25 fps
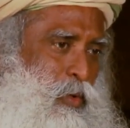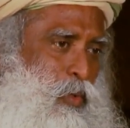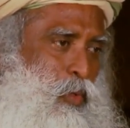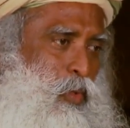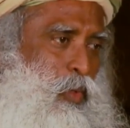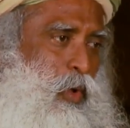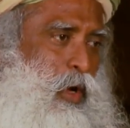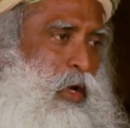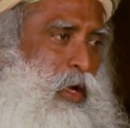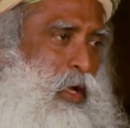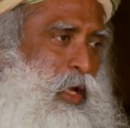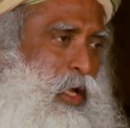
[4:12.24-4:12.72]

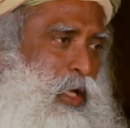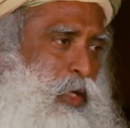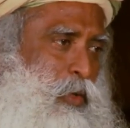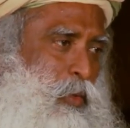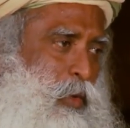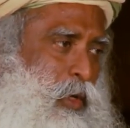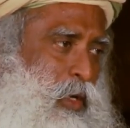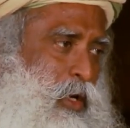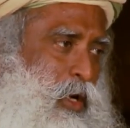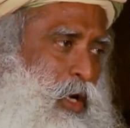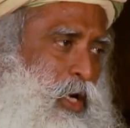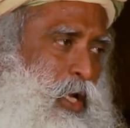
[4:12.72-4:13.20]
one day
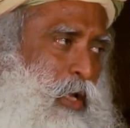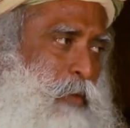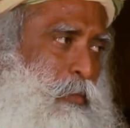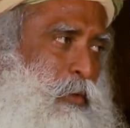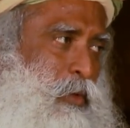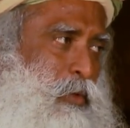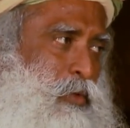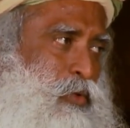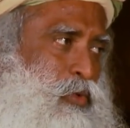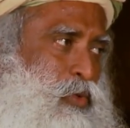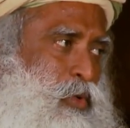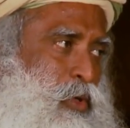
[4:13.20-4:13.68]
you will
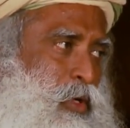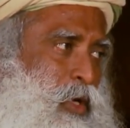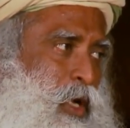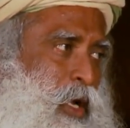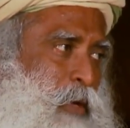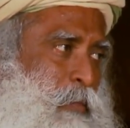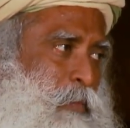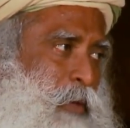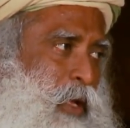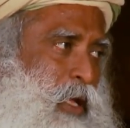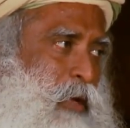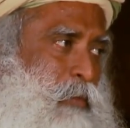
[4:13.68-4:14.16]

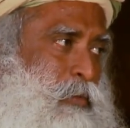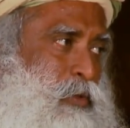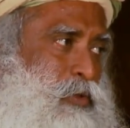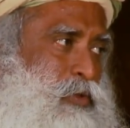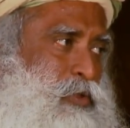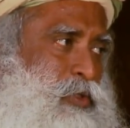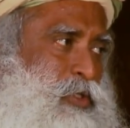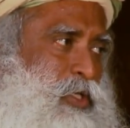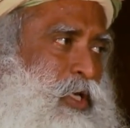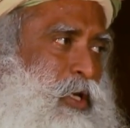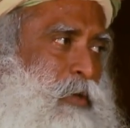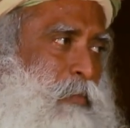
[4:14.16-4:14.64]
not be able
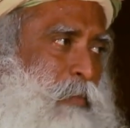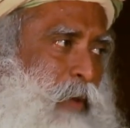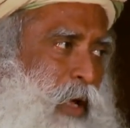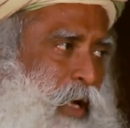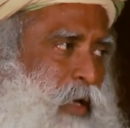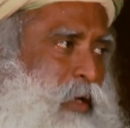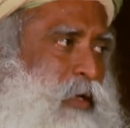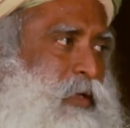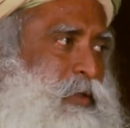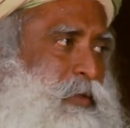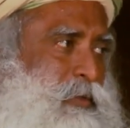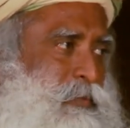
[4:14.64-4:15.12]
to turn
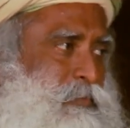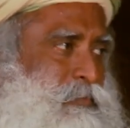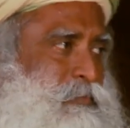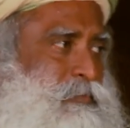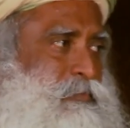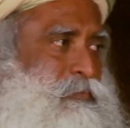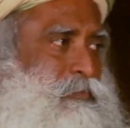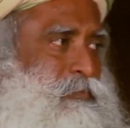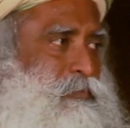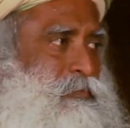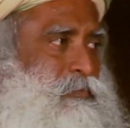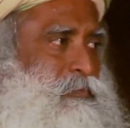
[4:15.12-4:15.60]
back.
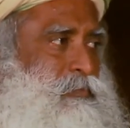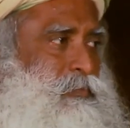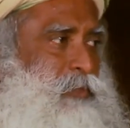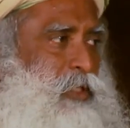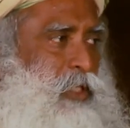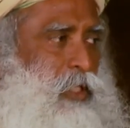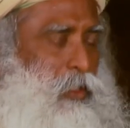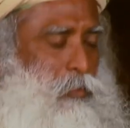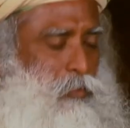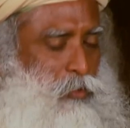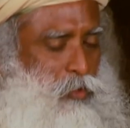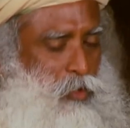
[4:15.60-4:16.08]

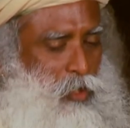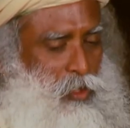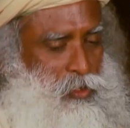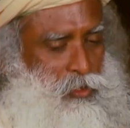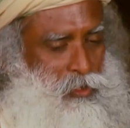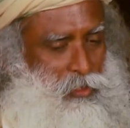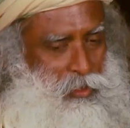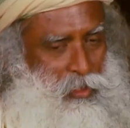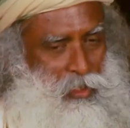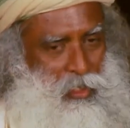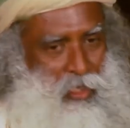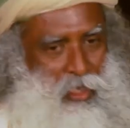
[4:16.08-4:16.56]
Keep
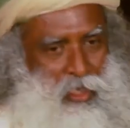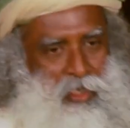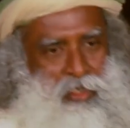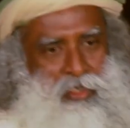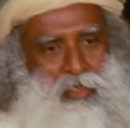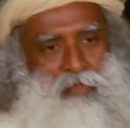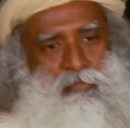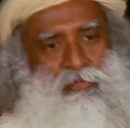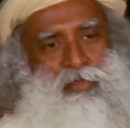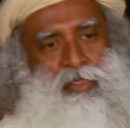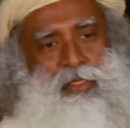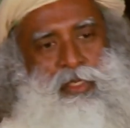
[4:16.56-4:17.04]
crossing the
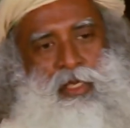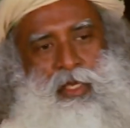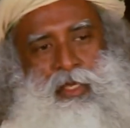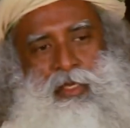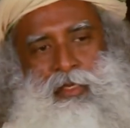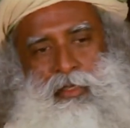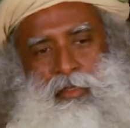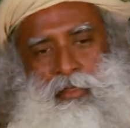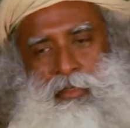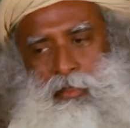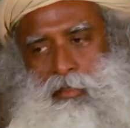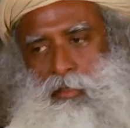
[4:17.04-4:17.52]
line every
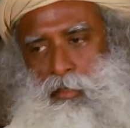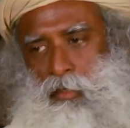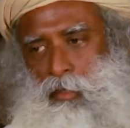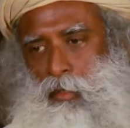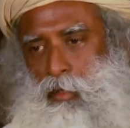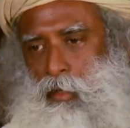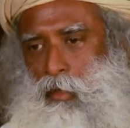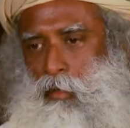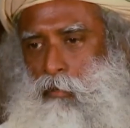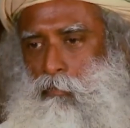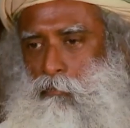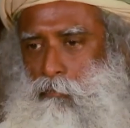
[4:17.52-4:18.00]
day,
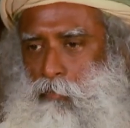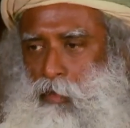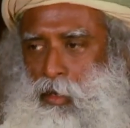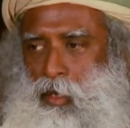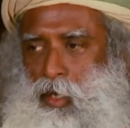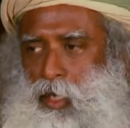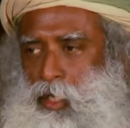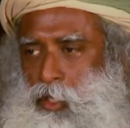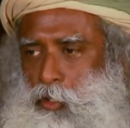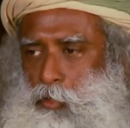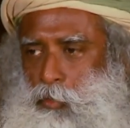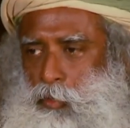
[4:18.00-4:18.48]

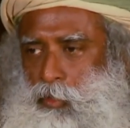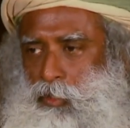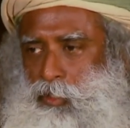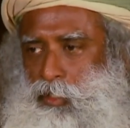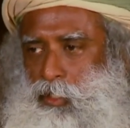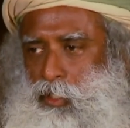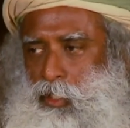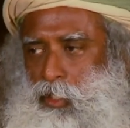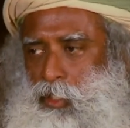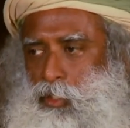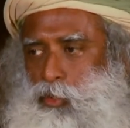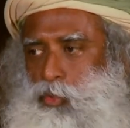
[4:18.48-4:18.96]
one day you will
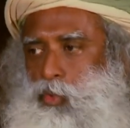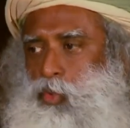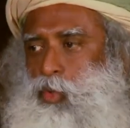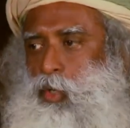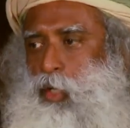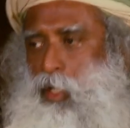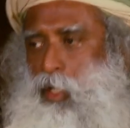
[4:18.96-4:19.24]
see you